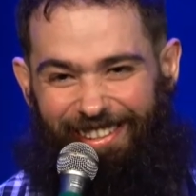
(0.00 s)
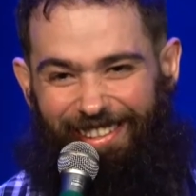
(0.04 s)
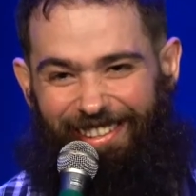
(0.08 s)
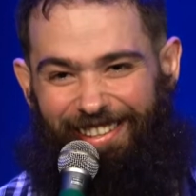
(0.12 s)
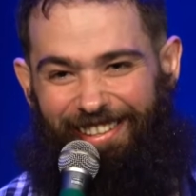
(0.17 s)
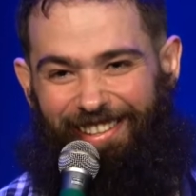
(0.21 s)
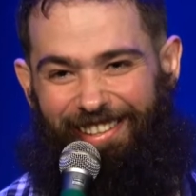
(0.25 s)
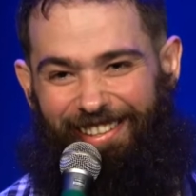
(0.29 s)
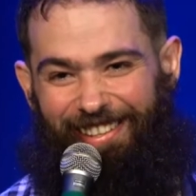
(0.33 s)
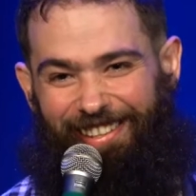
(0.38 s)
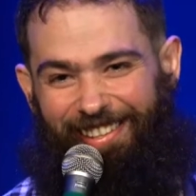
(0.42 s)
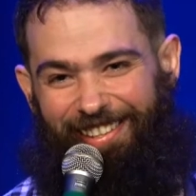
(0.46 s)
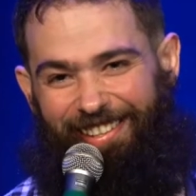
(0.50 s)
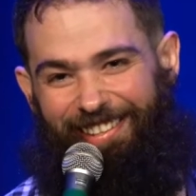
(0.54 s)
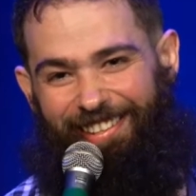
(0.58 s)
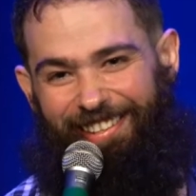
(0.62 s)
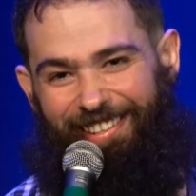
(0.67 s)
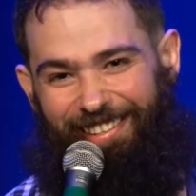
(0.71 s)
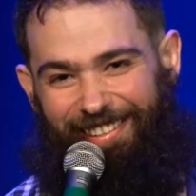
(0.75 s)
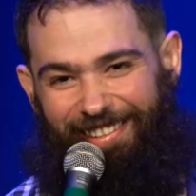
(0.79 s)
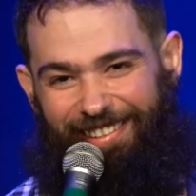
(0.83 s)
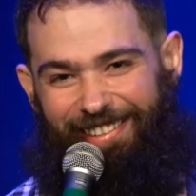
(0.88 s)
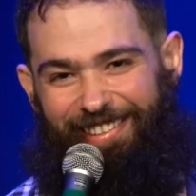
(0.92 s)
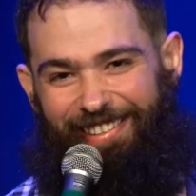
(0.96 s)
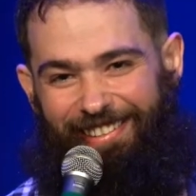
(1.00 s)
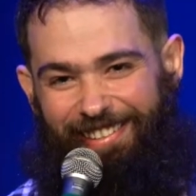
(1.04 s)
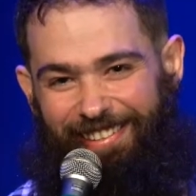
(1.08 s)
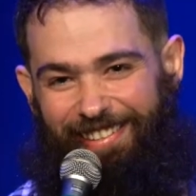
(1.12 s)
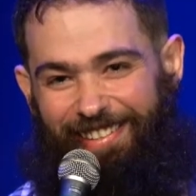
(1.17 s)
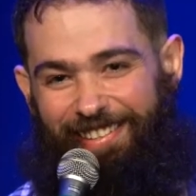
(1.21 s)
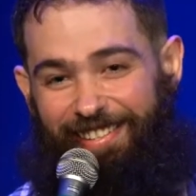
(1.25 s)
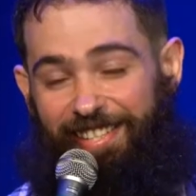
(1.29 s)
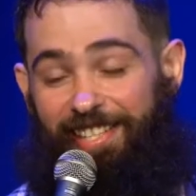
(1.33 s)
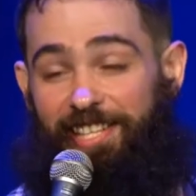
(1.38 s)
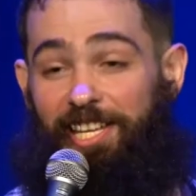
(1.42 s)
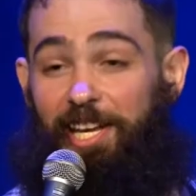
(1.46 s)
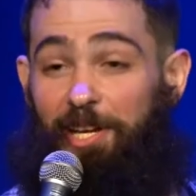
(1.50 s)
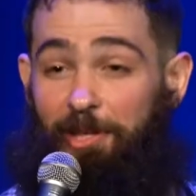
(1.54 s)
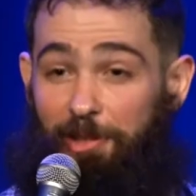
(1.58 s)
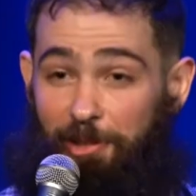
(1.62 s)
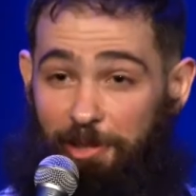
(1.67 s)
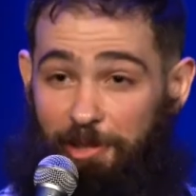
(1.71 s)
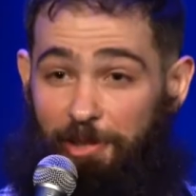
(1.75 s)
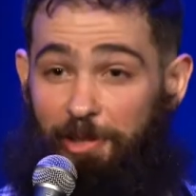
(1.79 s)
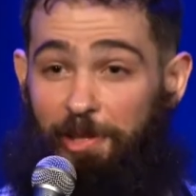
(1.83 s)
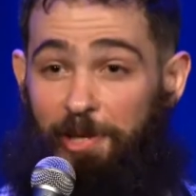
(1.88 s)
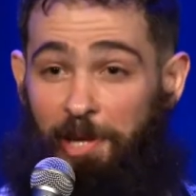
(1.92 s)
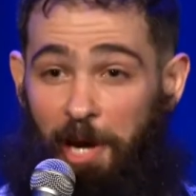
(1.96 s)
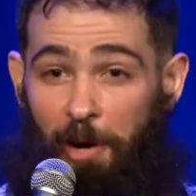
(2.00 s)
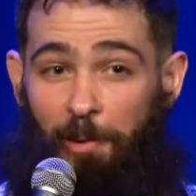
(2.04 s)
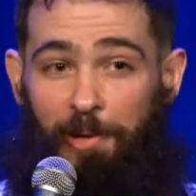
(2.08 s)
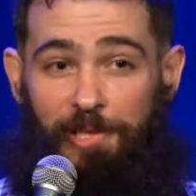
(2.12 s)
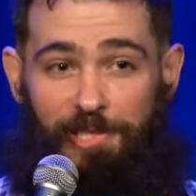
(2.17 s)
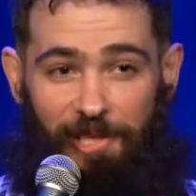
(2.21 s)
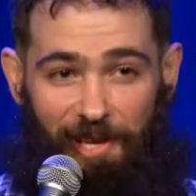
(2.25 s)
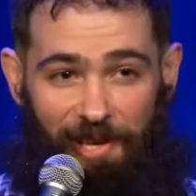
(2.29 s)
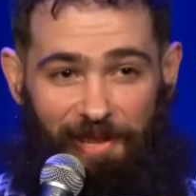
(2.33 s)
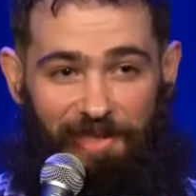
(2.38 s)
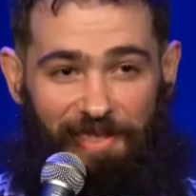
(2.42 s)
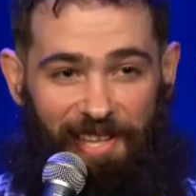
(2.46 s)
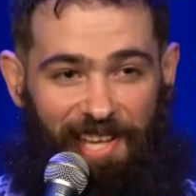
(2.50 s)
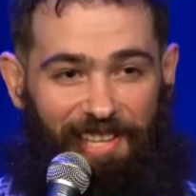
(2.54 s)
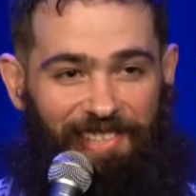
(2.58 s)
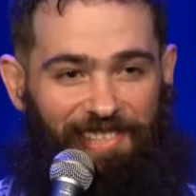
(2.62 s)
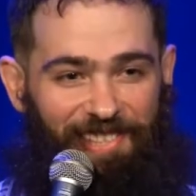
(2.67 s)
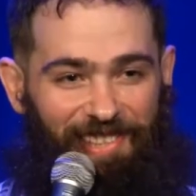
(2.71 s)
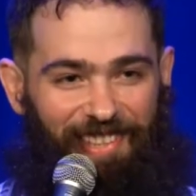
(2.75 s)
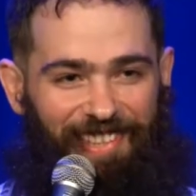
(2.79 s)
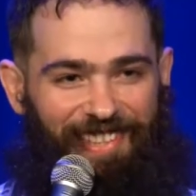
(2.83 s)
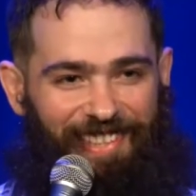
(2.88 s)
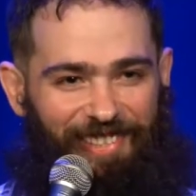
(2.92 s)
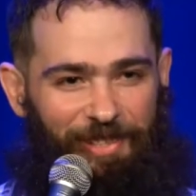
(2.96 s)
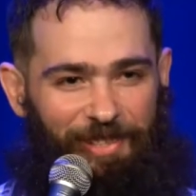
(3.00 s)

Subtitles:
The giggles so you know it's authentic.